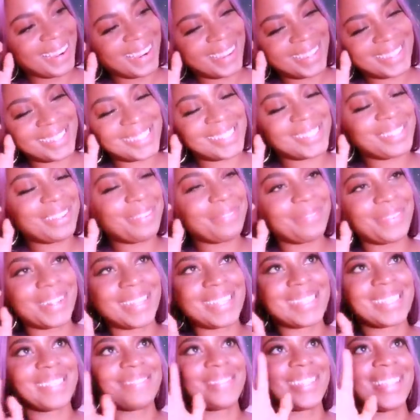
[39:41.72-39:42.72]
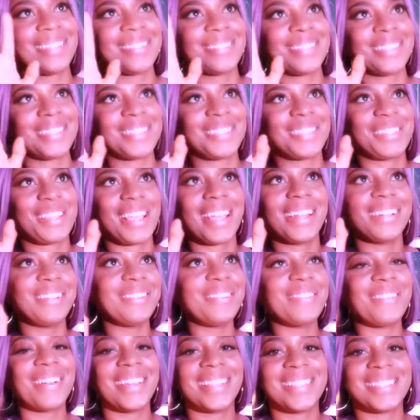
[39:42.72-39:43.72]
It's so funny sometimes. It's, I don't
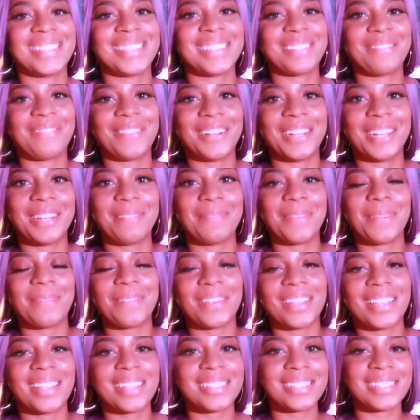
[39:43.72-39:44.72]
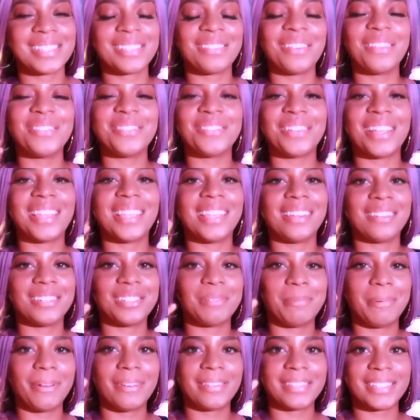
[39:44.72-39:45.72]
know why this is funny to me, but sometimes when I hear
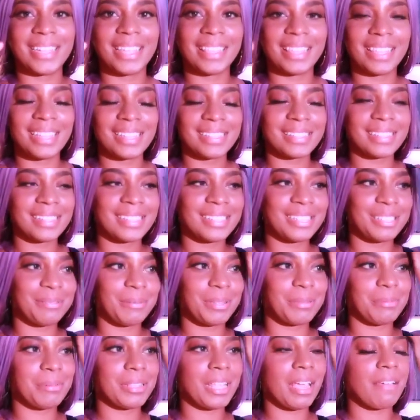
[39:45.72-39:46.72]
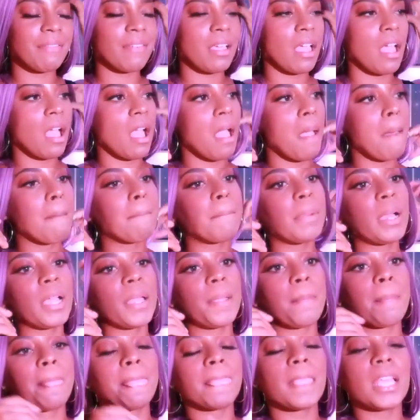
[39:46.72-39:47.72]
spirit say things, it just makes me laugh.
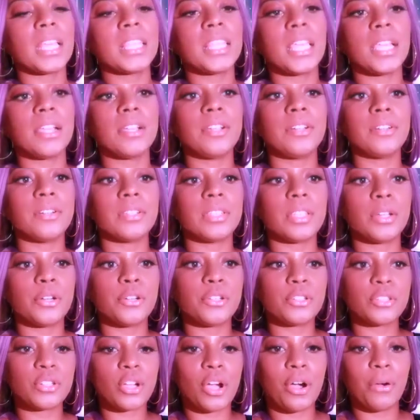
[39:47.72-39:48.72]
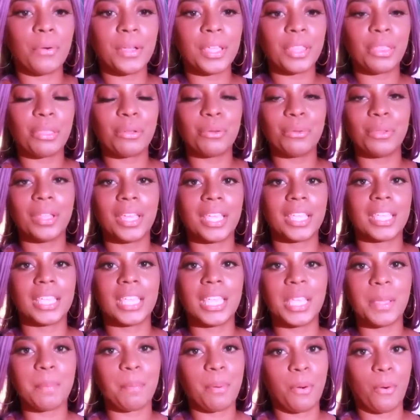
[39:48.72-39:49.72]
But they're they're going through like
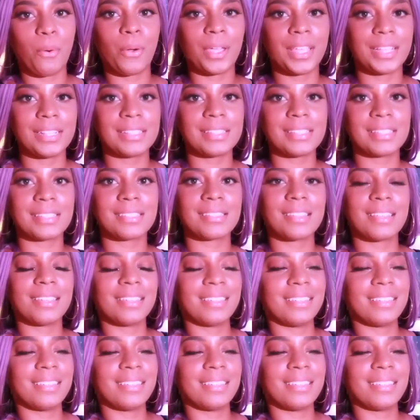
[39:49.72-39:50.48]
key points,